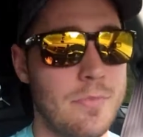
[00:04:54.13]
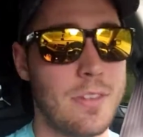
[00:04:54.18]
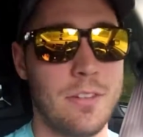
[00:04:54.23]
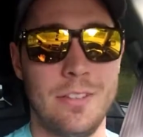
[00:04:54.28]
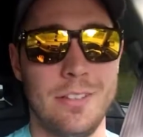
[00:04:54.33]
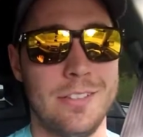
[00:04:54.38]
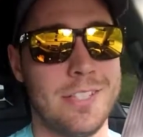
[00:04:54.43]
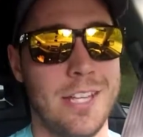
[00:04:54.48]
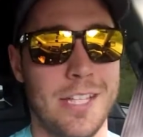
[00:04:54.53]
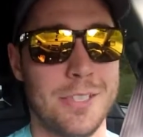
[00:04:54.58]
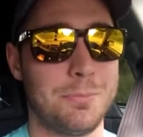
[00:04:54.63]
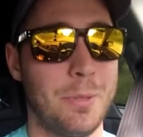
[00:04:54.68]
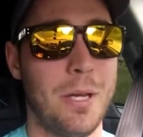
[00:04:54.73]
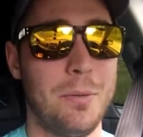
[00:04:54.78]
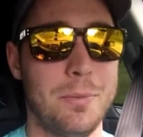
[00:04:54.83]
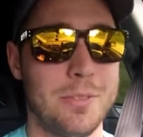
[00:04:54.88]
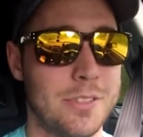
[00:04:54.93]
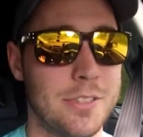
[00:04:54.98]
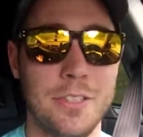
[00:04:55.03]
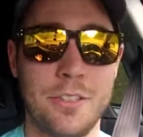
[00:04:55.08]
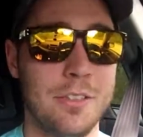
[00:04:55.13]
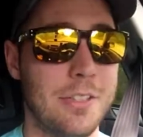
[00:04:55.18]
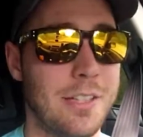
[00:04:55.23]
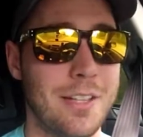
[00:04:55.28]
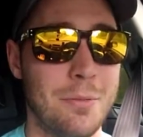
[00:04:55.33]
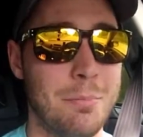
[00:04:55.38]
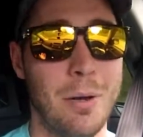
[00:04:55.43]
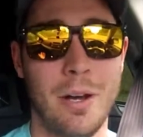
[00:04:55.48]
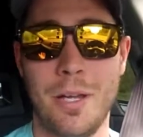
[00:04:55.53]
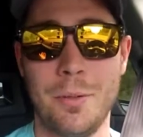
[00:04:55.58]
The test pipe, it's literally
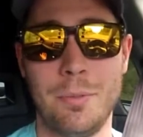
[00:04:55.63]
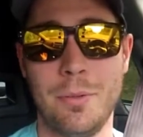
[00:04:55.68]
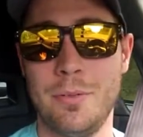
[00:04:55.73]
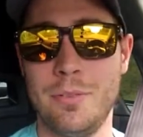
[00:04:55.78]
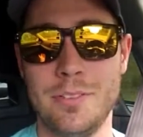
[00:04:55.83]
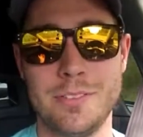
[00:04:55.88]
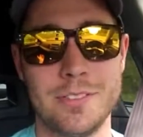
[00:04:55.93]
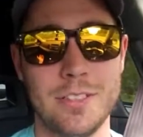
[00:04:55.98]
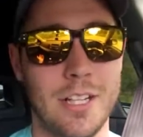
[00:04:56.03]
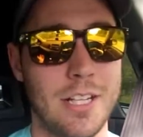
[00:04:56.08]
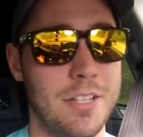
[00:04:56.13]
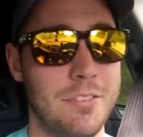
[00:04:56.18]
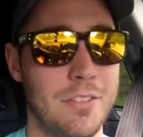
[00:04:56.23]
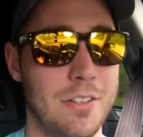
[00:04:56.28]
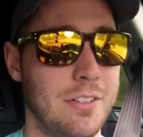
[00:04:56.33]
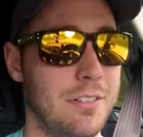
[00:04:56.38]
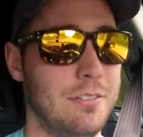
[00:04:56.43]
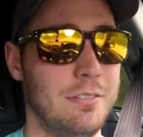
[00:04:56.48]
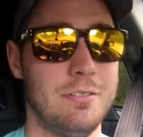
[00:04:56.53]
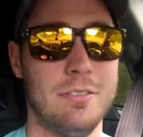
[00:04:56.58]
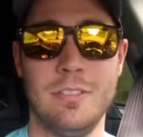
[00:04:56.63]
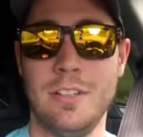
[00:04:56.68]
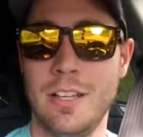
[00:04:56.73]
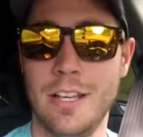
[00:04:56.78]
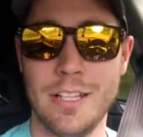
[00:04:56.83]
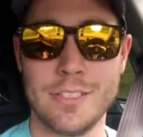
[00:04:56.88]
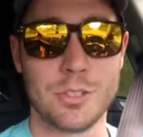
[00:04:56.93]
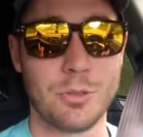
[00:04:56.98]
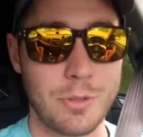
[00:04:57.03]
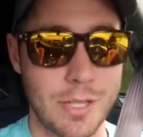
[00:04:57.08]
a pipe. It's not even,
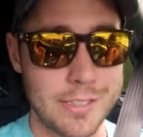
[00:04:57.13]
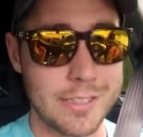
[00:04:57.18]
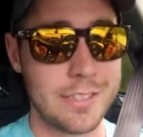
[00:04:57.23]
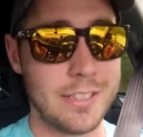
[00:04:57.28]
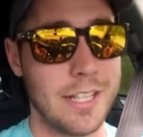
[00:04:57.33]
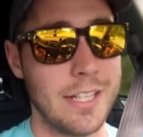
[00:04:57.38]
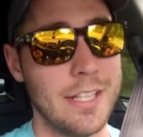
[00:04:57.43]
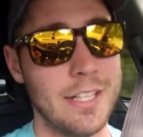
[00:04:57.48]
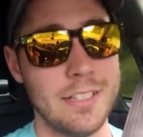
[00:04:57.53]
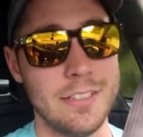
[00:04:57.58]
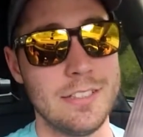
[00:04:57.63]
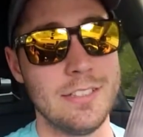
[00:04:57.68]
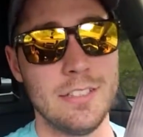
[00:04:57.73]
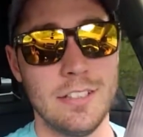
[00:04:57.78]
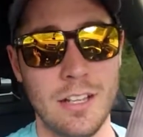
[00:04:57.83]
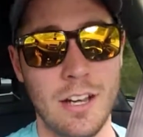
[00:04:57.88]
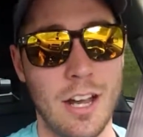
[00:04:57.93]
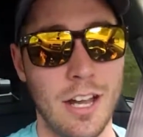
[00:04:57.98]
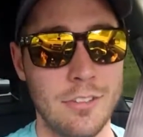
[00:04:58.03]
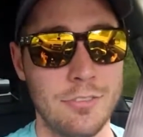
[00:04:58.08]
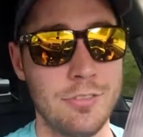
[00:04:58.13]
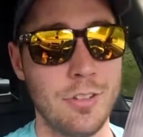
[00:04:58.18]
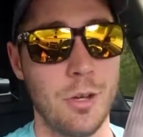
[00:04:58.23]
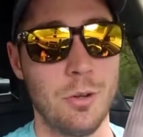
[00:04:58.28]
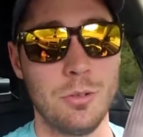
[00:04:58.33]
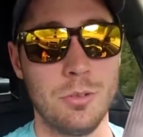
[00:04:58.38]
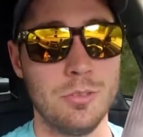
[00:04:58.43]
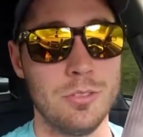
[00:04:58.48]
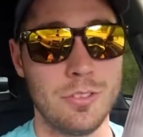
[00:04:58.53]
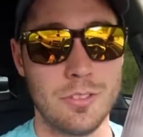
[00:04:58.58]
it's a resonated high flow
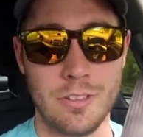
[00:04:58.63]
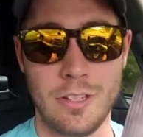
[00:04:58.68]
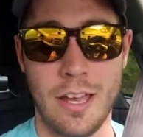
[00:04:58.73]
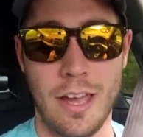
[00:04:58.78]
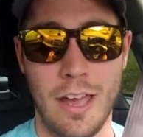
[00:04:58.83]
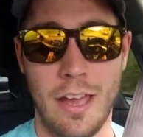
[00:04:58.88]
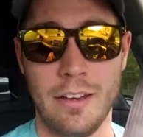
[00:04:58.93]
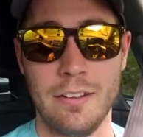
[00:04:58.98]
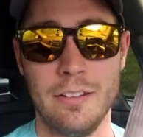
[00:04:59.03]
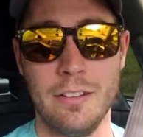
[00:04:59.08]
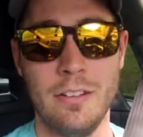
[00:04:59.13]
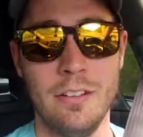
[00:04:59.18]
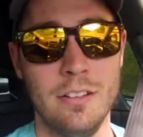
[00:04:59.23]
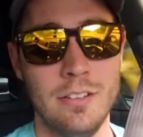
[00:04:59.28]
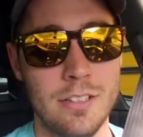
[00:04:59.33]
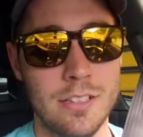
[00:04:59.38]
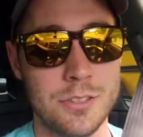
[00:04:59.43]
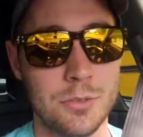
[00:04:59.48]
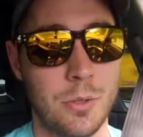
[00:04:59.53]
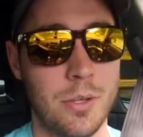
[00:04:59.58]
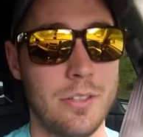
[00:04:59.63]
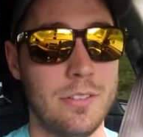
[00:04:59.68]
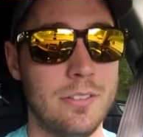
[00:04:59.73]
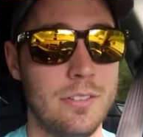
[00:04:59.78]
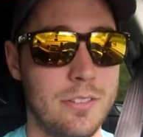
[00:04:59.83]
cat is what